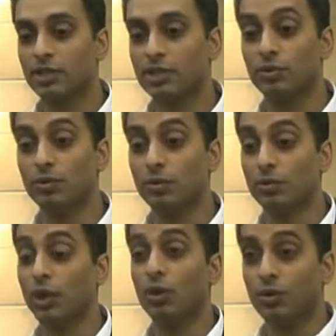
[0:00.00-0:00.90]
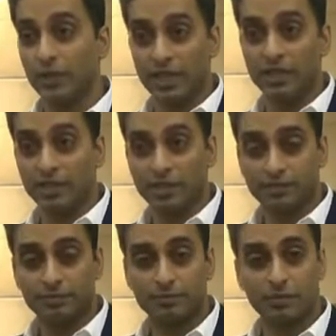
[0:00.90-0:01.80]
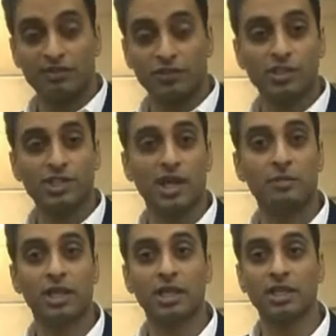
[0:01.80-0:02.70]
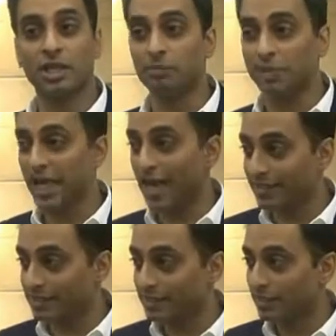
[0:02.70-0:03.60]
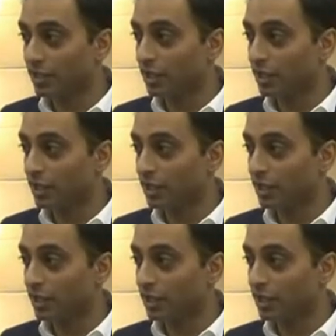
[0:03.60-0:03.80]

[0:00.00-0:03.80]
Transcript: to go to England, my first time in England, and be asked